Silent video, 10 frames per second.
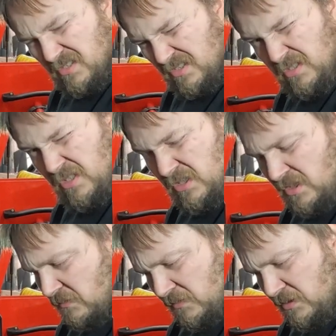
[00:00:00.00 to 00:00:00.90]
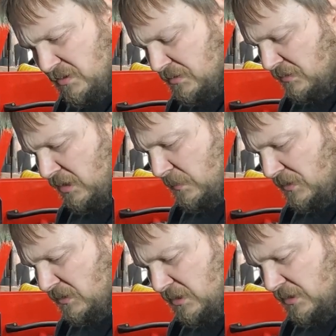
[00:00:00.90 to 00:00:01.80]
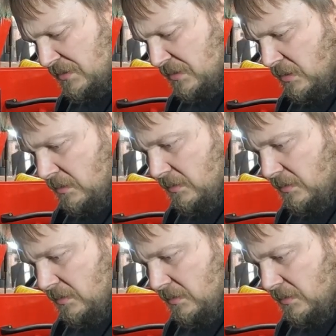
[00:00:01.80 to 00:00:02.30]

junk. You can get these really crappy lights.